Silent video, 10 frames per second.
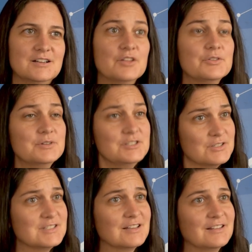Although
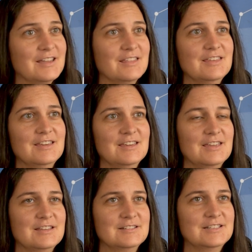interestingly, I think
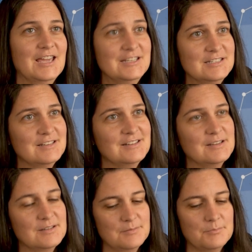in
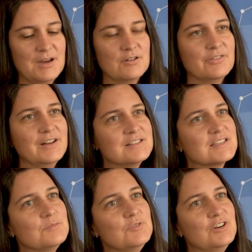Kenyan microfinance
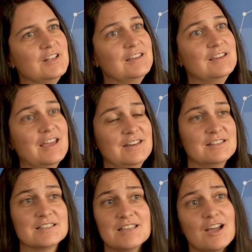community and in
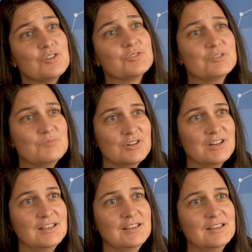the SACCO
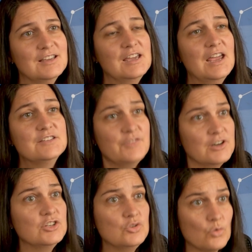community, it's
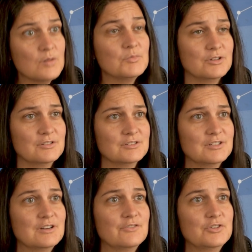very normal
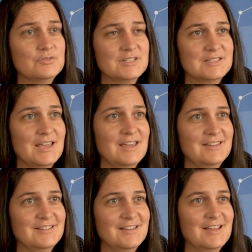for you to
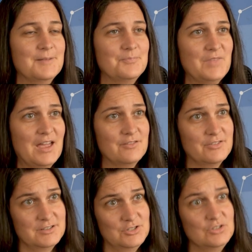say, have
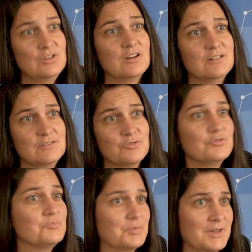a, a
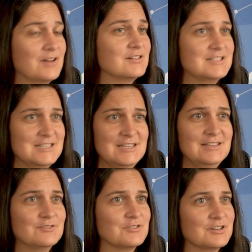group
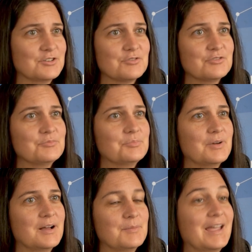guarantee or a group
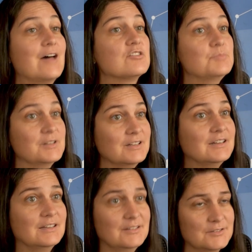um,
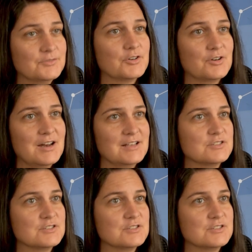accountability for credit.